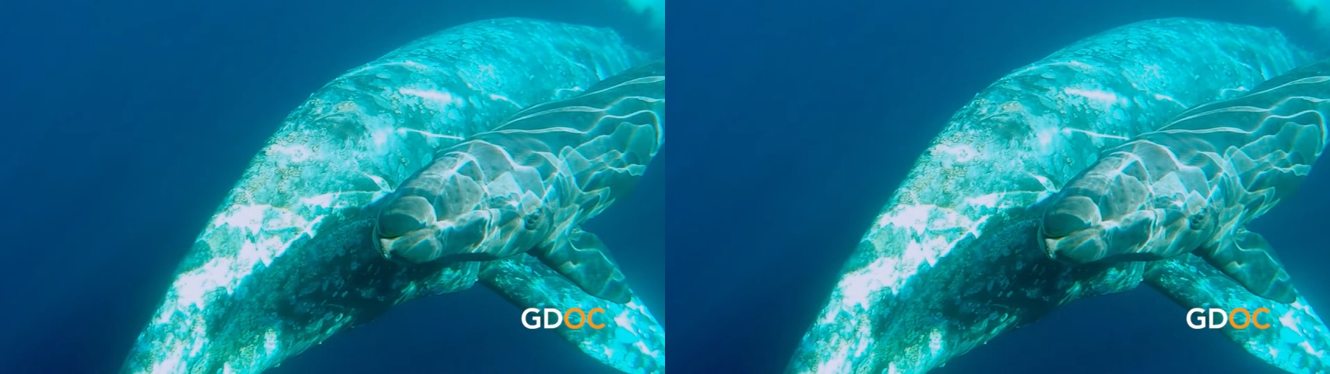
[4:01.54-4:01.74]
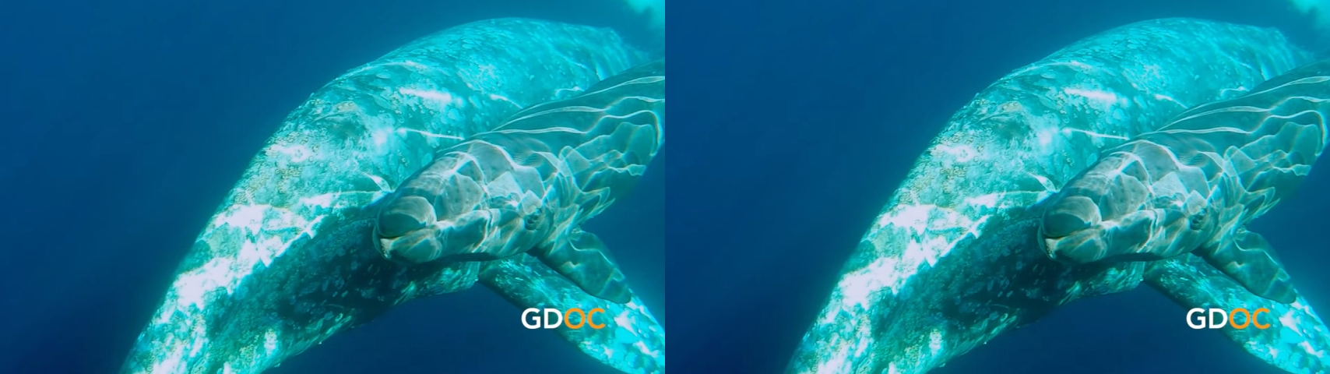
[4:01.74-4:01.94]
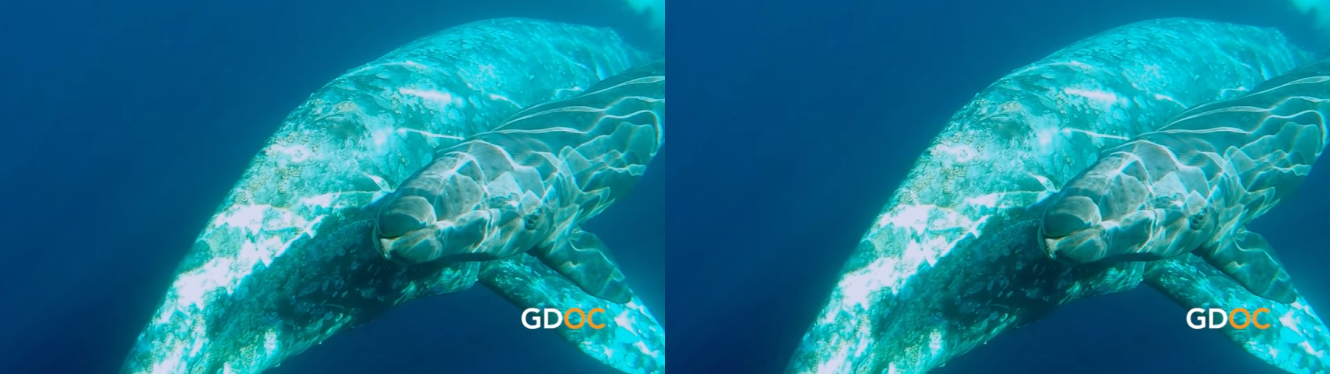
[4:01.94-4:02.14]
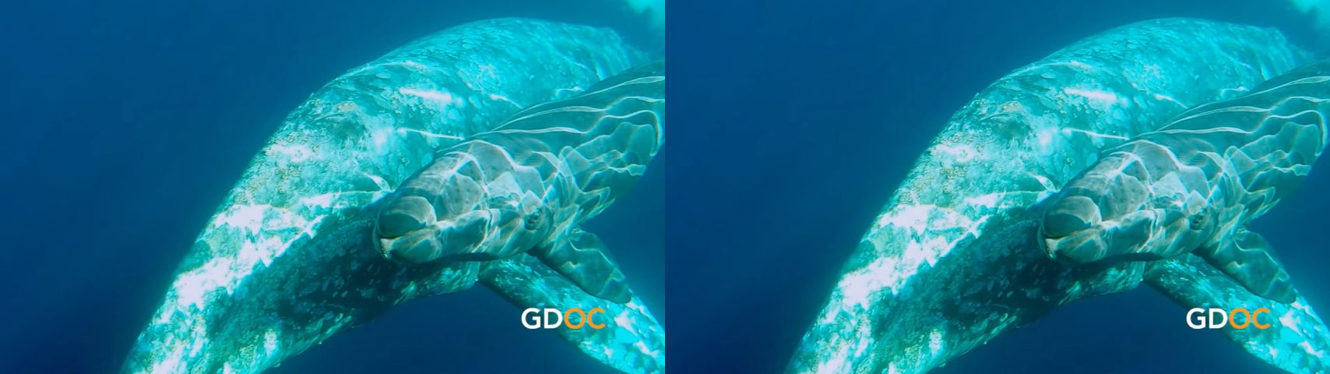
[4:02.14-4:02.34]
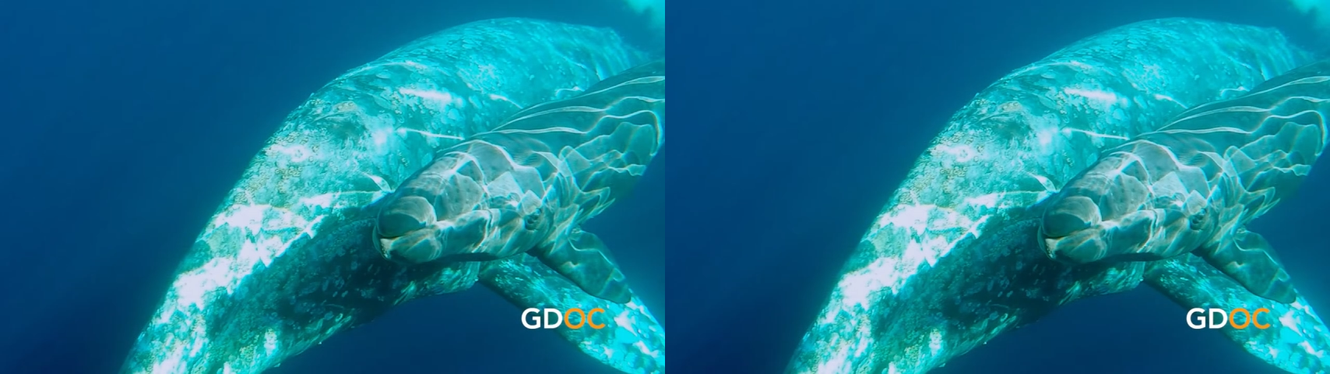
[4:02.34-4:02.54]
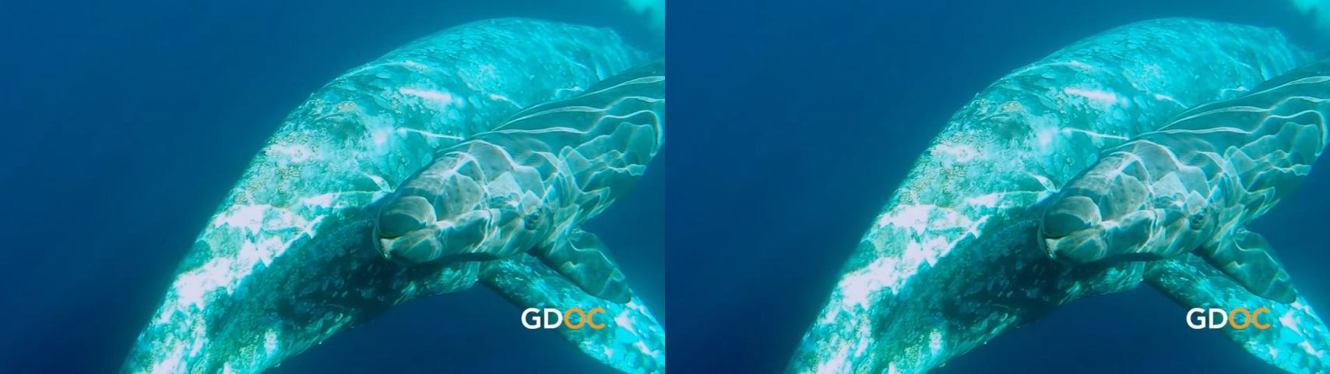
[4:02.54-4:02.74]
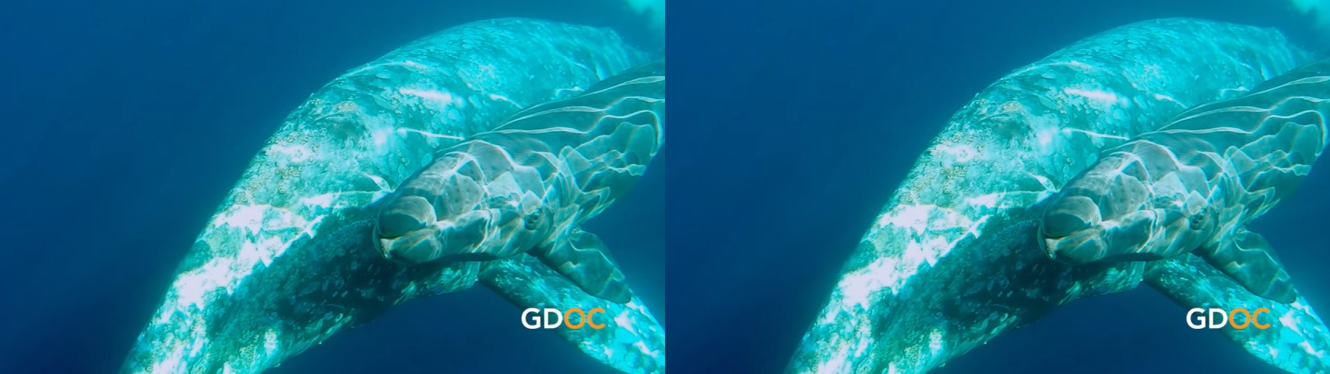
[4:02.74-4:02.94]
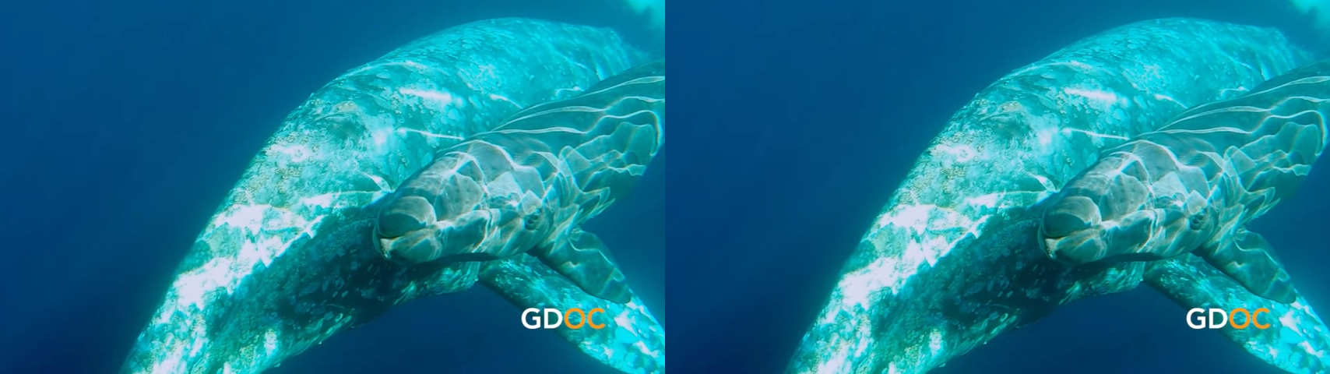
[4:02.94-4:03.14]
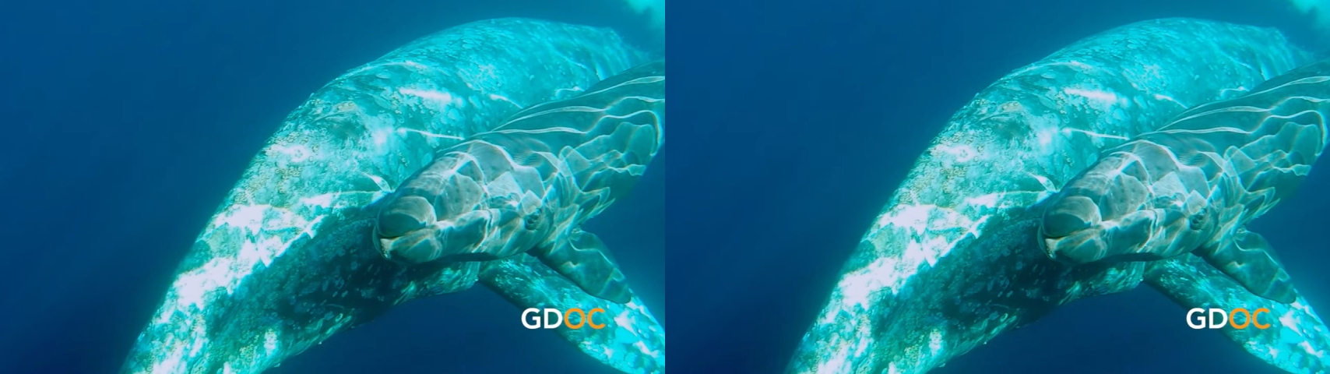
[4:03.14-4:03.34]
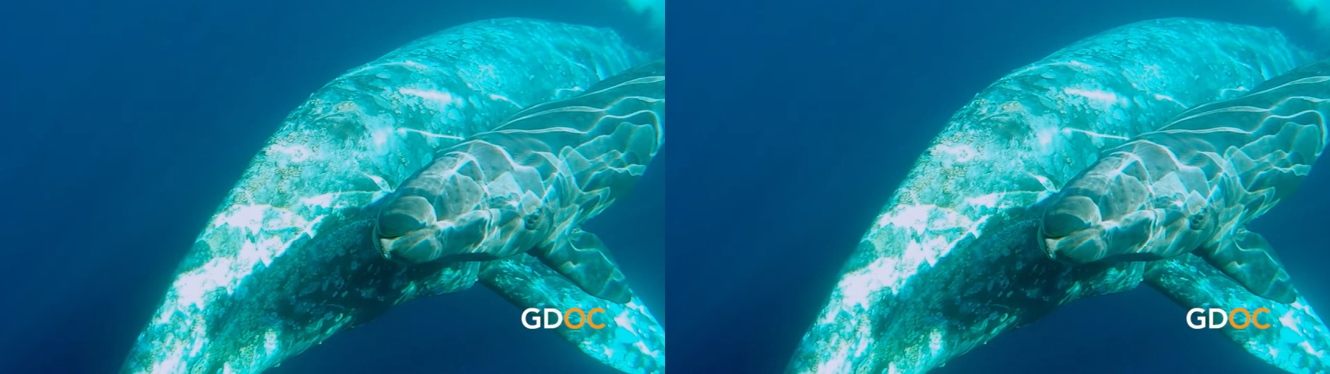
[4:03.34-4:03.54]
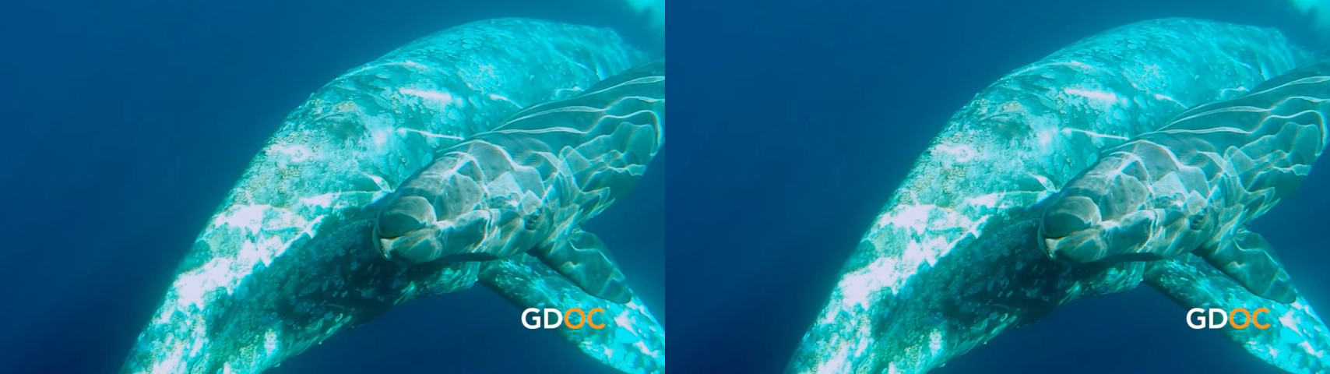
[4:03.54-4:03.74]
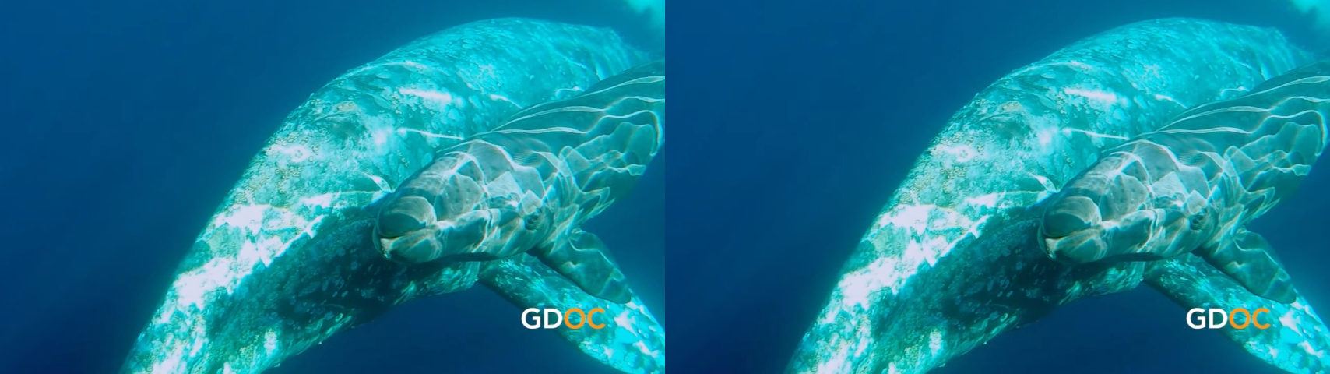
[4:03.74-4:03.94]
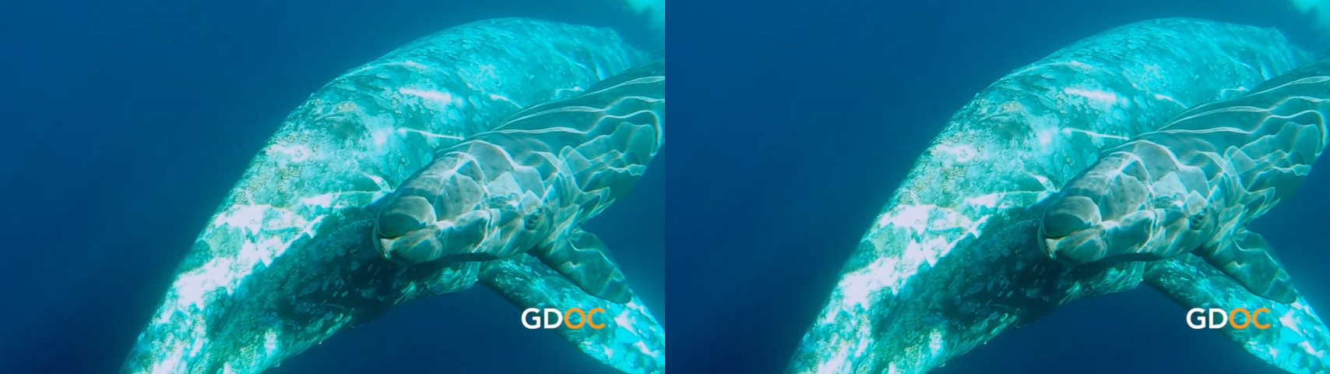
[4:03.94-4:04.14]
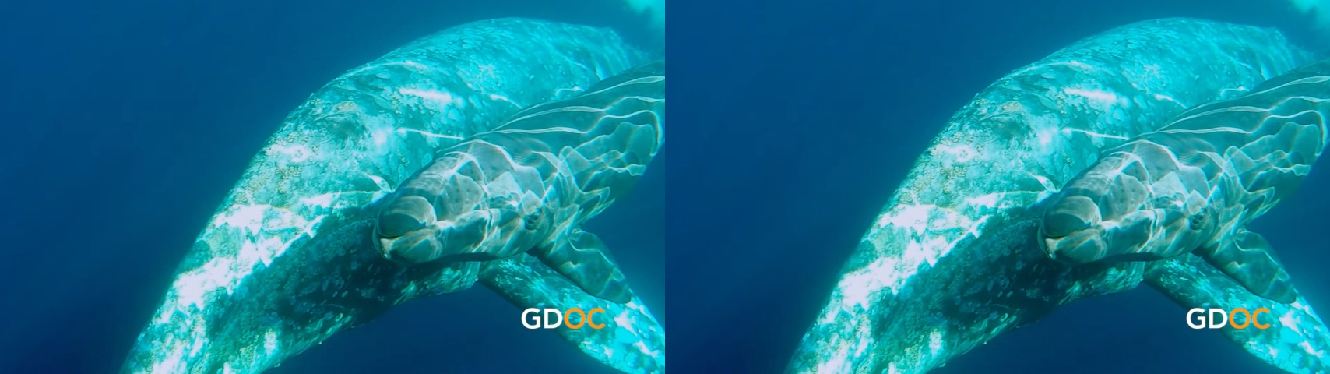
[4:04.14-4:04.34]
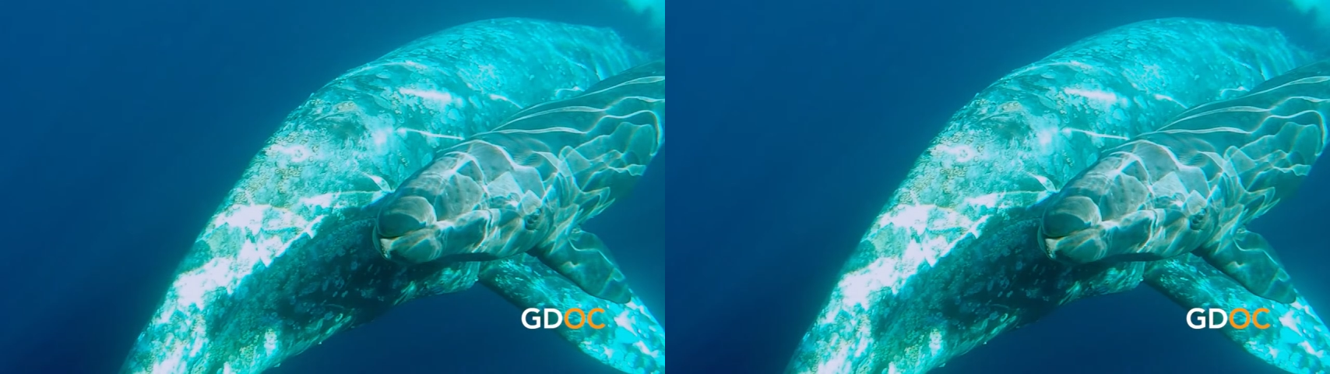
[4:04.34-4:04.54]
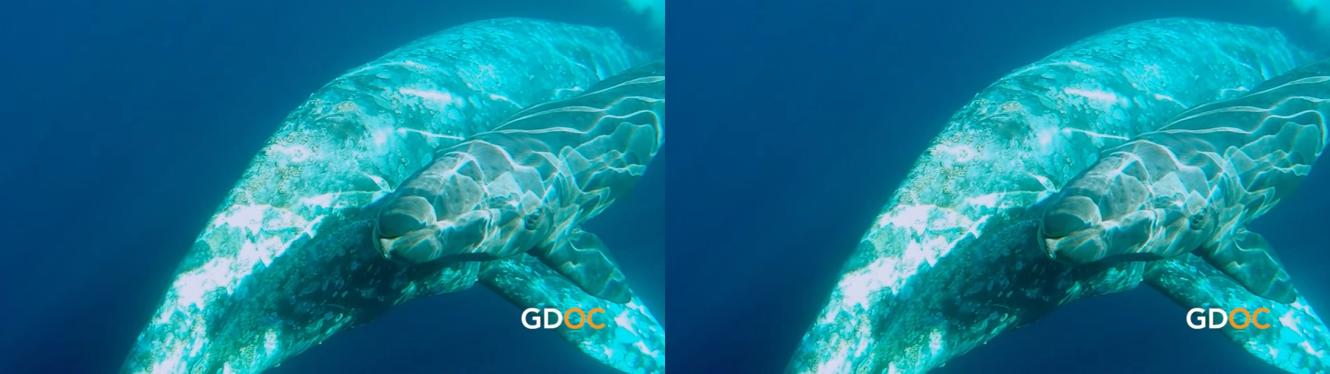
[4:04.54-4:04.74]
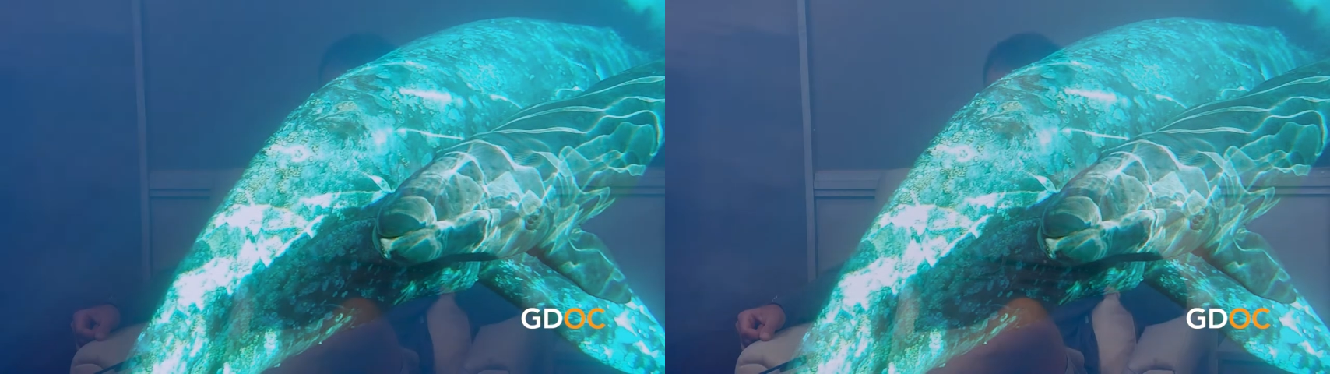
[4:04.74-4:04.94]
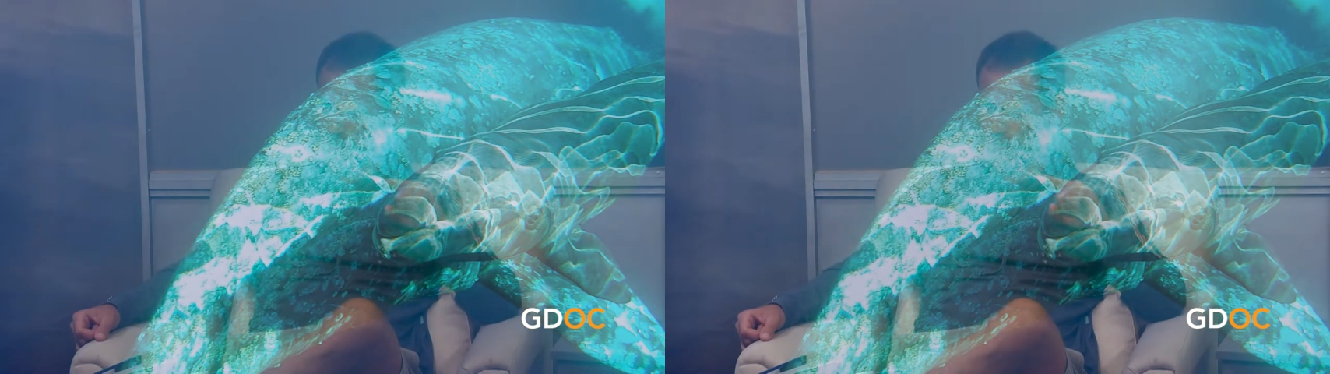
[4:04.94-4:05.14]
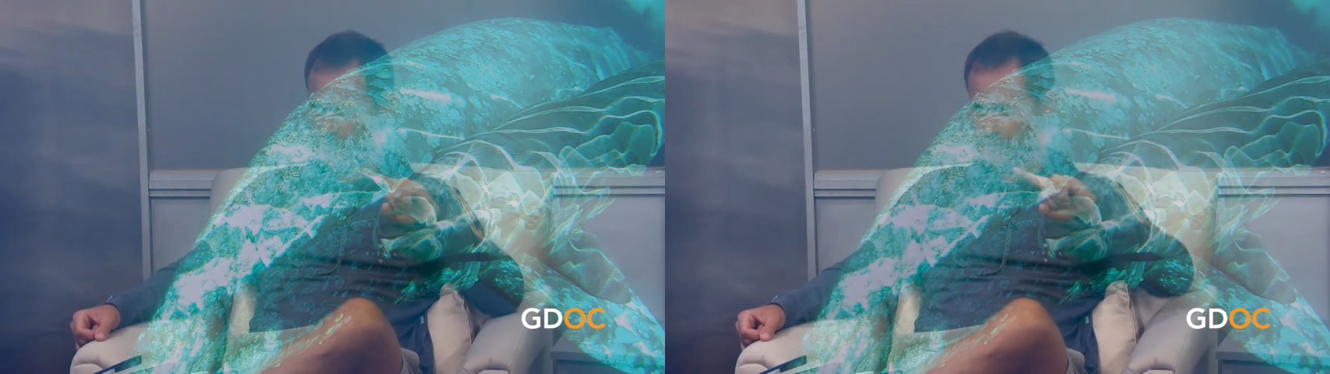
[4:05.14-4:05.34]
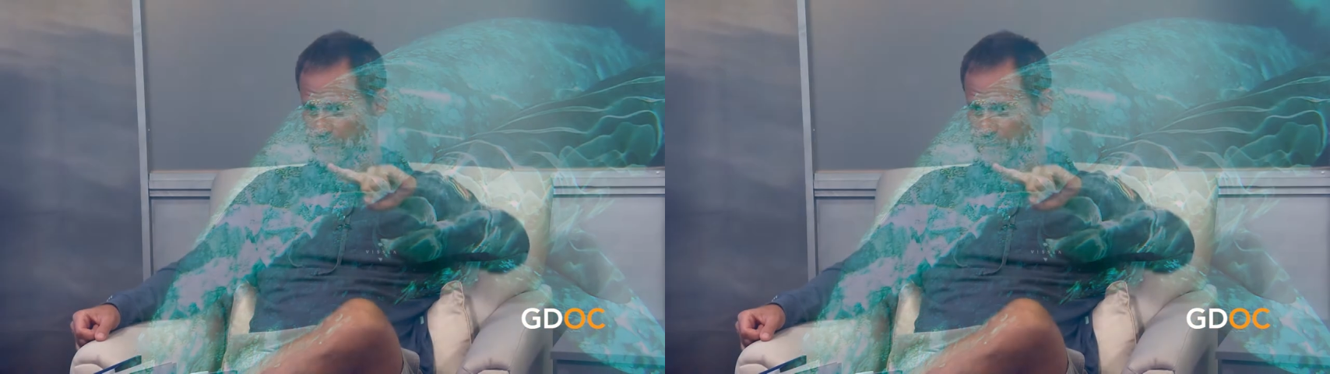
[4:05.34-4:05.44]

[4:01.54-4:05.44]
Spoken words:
[unreadable: no face in view]